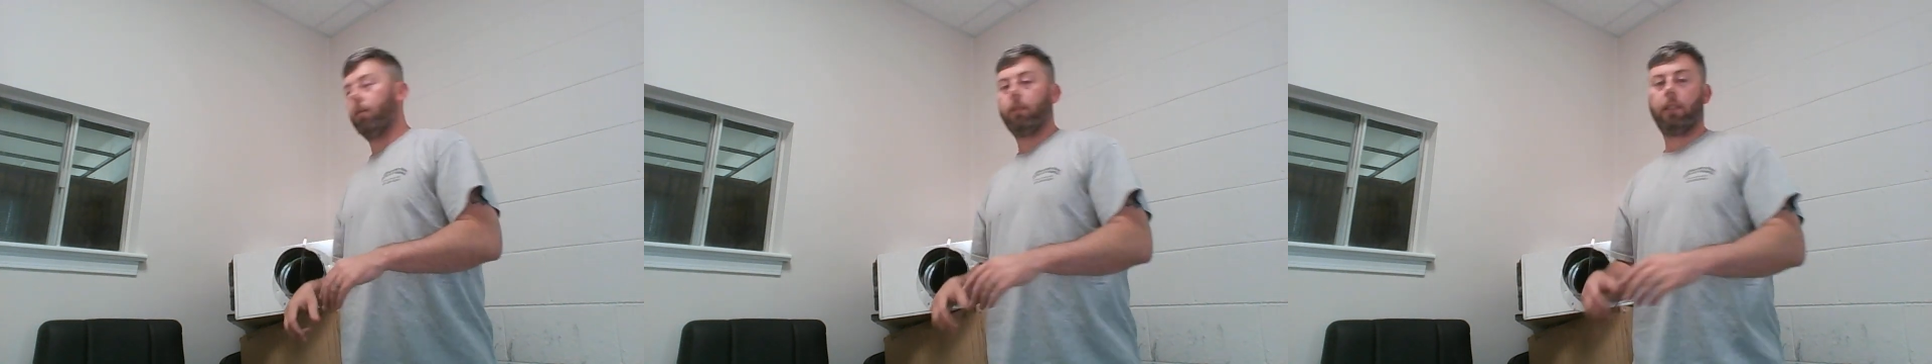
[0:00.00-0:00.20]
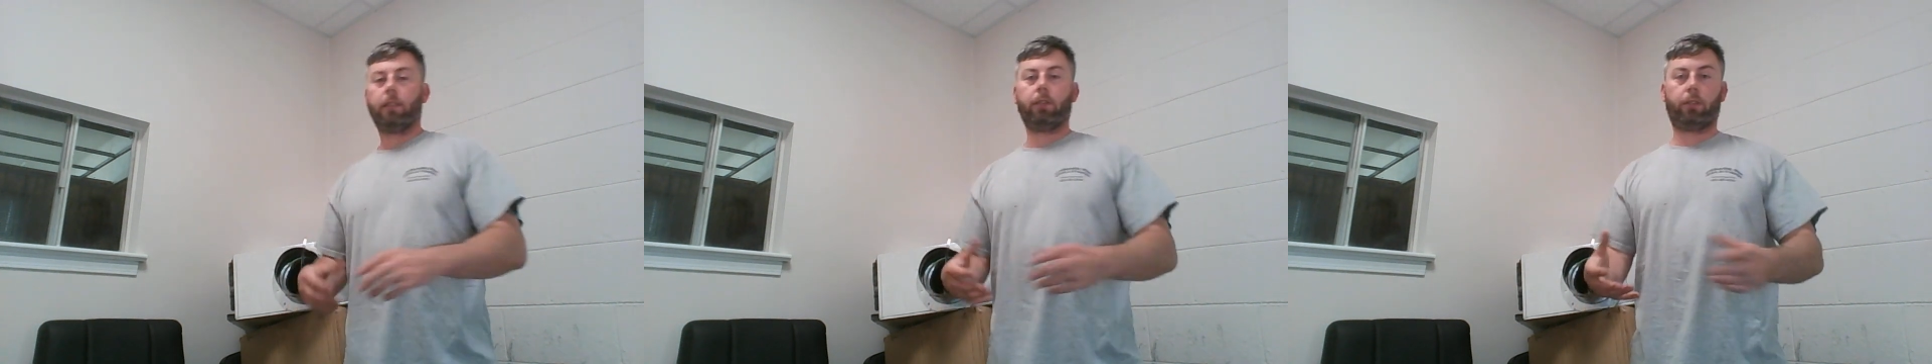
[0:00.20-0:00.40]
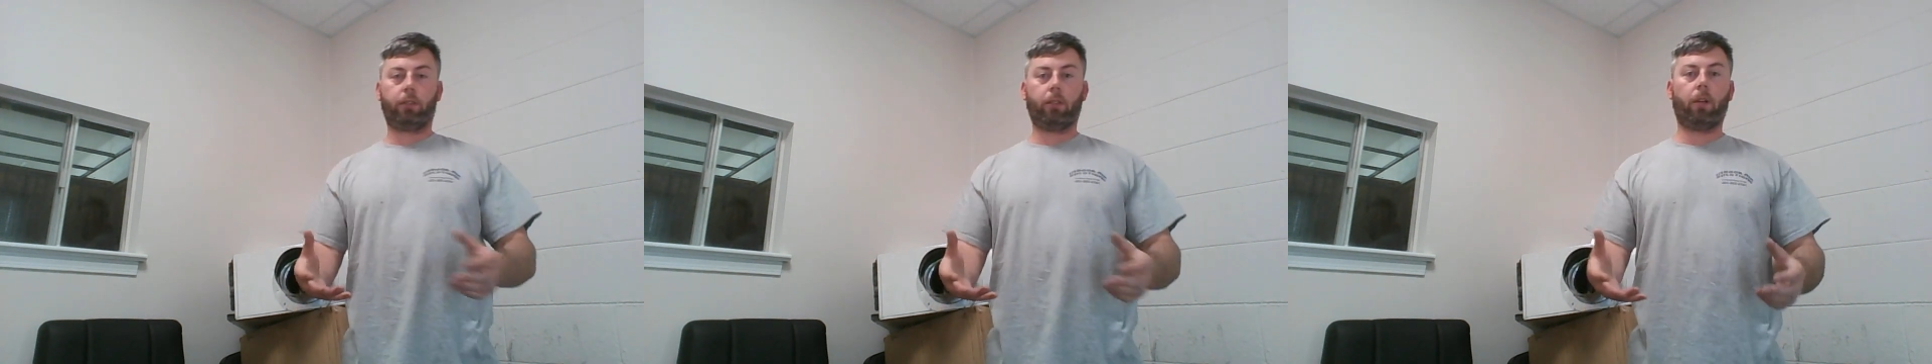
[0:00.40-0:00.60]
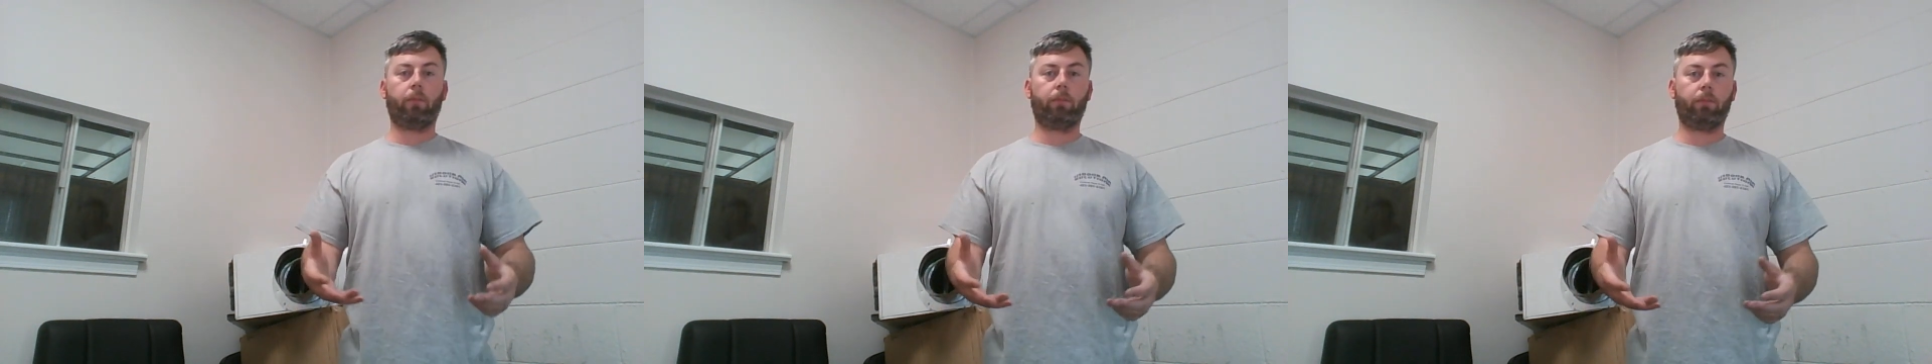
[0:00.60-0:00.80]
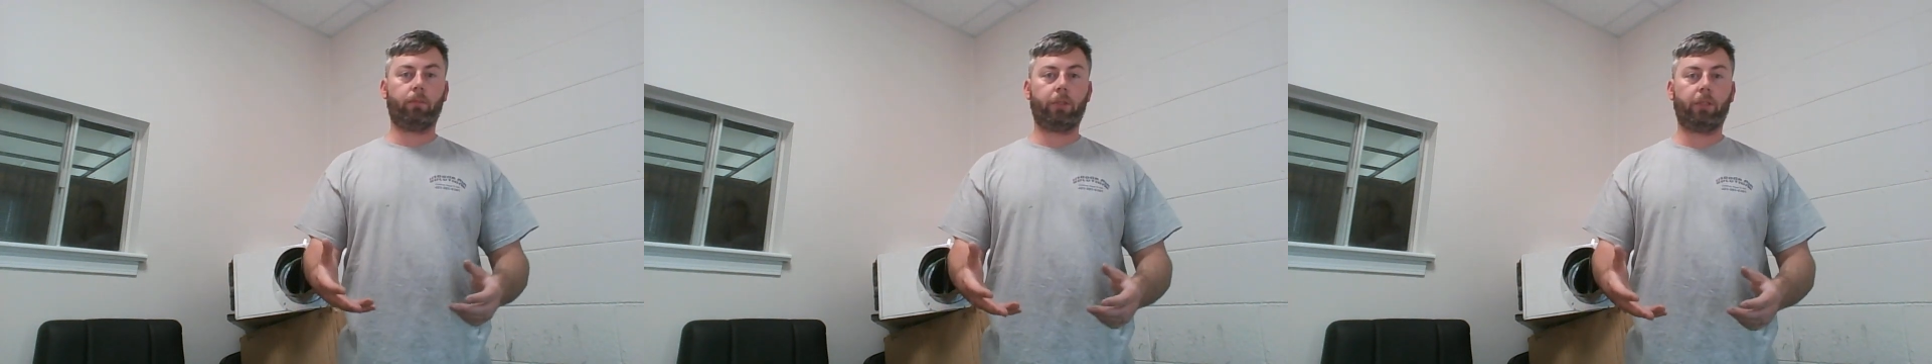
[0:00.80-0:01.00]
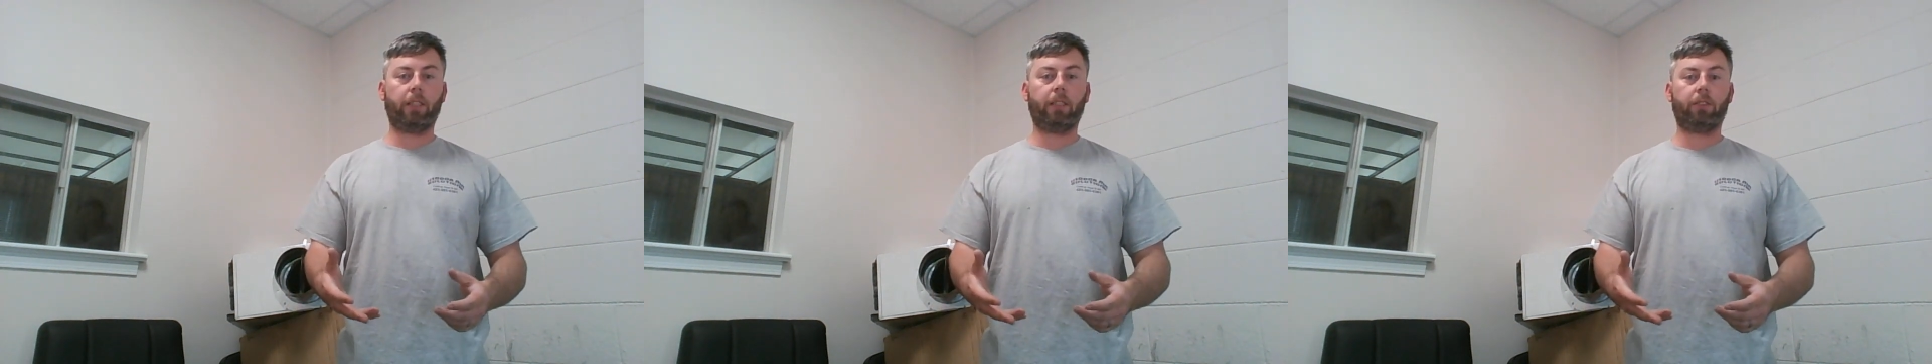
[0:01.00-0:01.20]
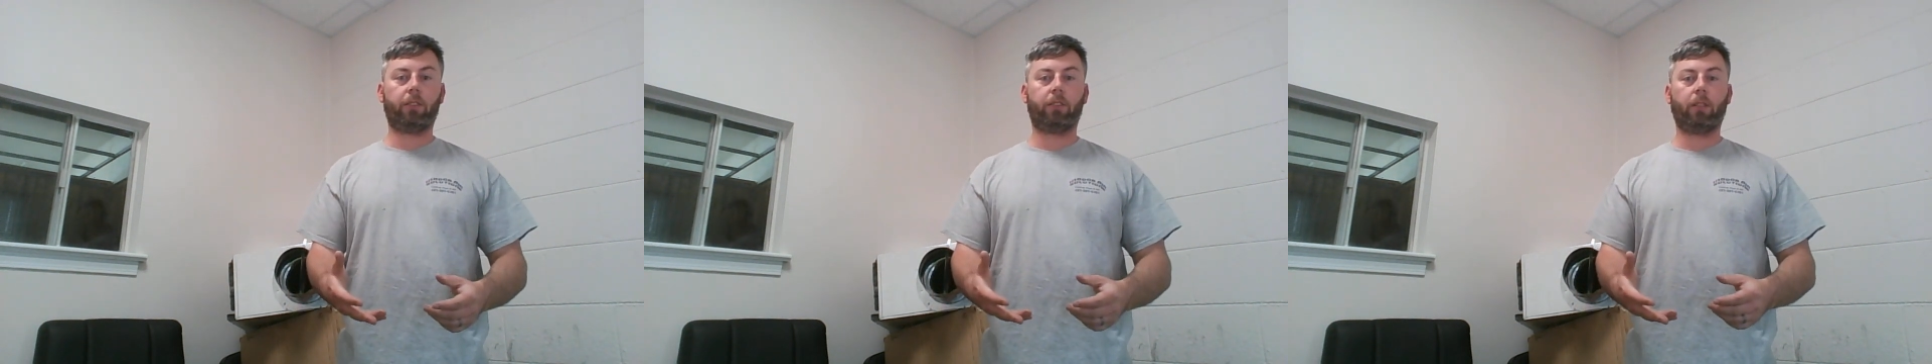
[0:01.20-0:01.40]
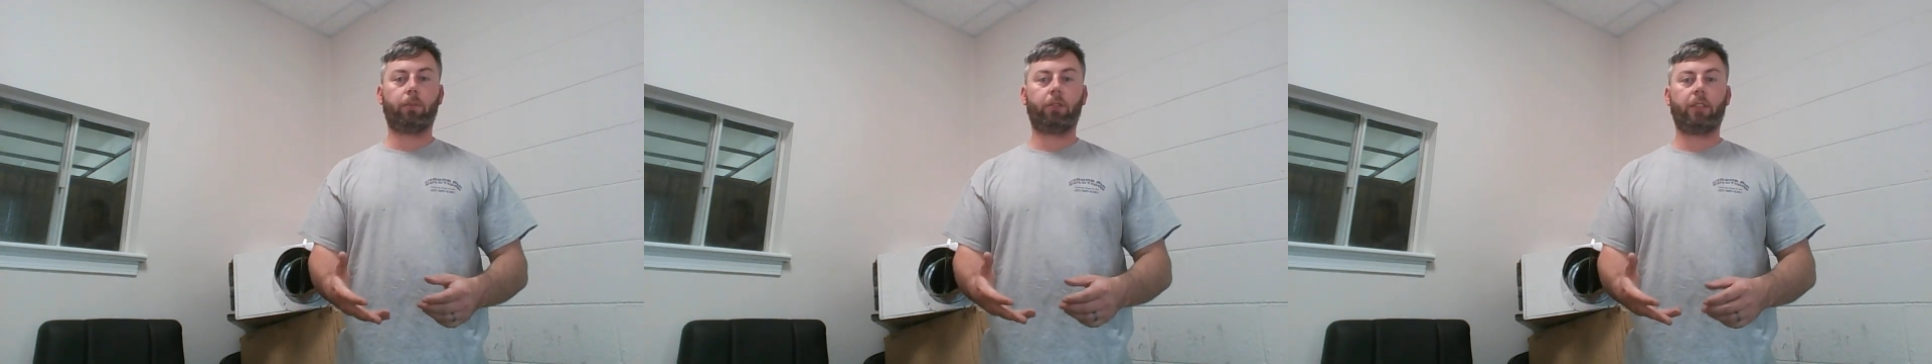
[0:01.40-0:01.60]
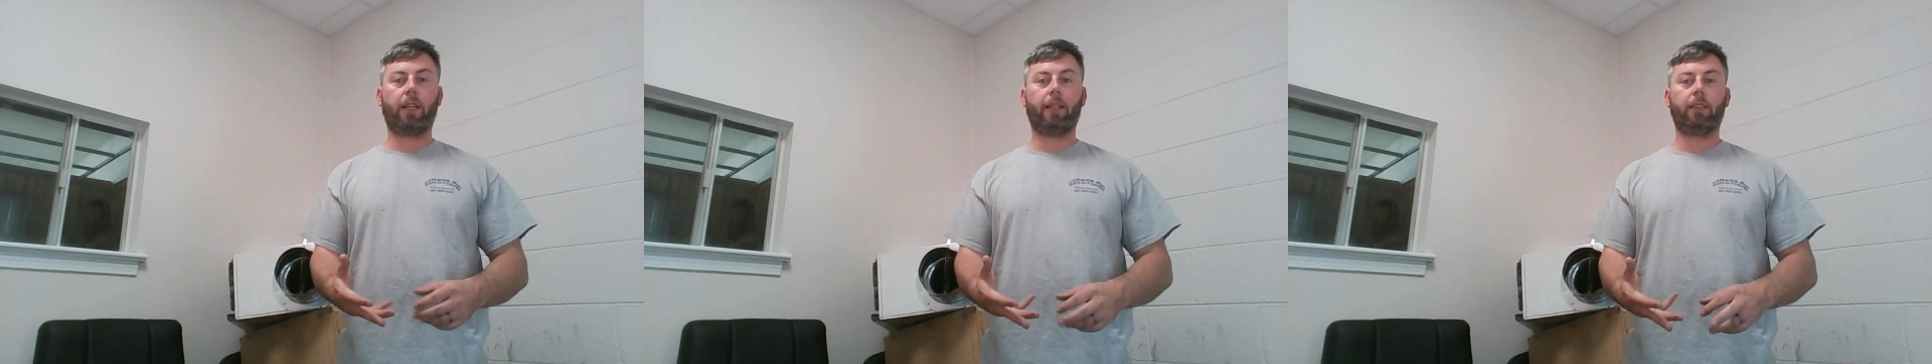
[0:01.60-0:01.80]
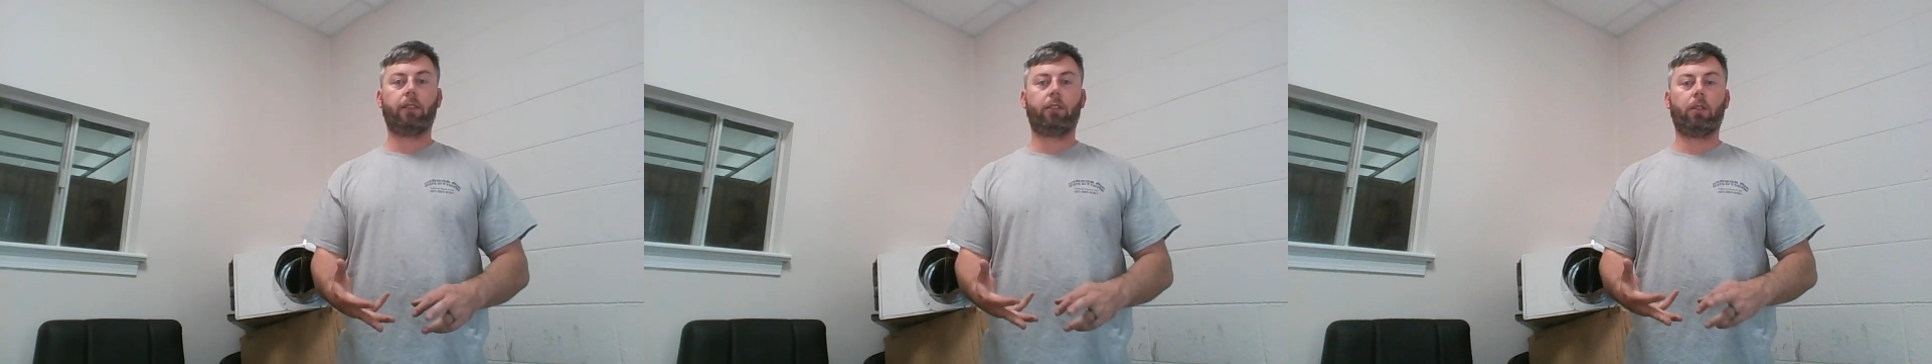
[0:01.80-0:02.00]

In some cities, in some states,